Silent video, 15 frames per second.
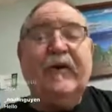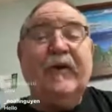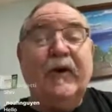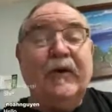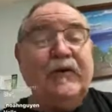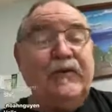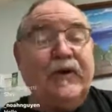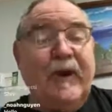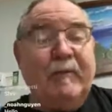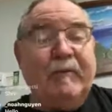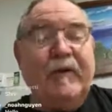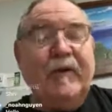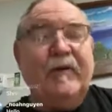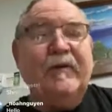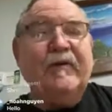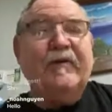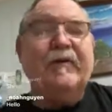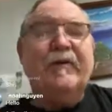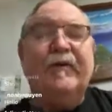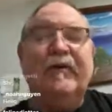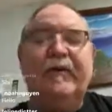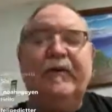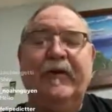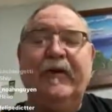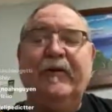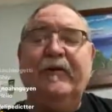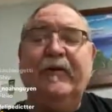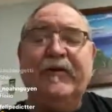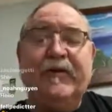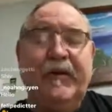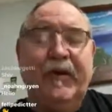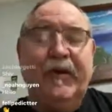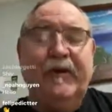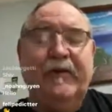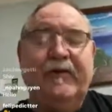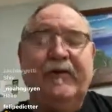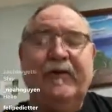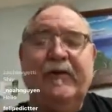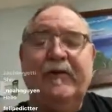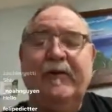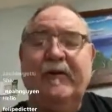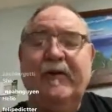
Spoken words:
ghost shaper, or you'll need a machine, or you're